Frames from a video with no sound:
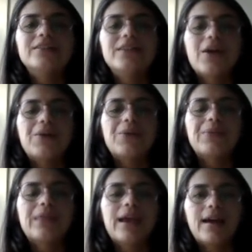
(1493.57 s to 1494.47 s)
So
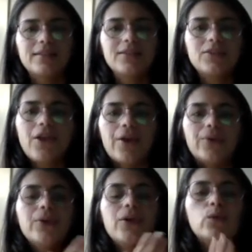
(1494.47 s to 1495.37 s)
as you
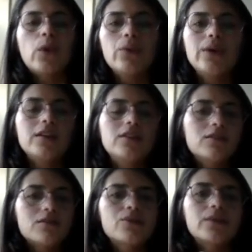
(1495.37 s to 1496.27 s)
know, what we need
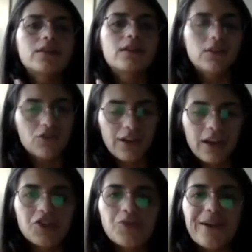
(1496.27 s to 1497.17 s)
to do in the
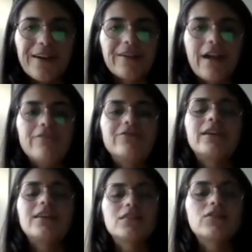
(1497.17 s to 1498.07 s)
introduction paragraph
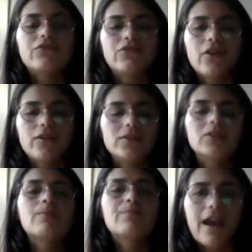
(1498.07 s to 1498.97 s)
is to
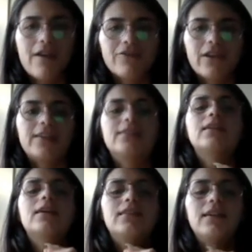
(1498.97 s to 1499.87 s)
first
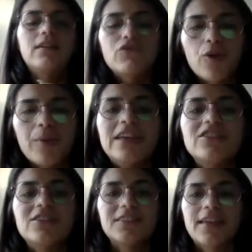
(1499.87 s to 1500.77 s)
paraphrase the
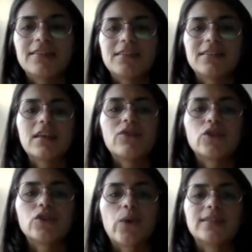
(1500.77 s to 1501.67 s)
information sentence
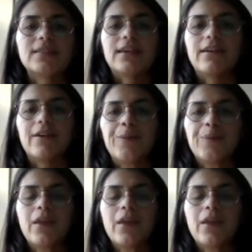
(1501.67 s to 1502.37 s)
given to us here.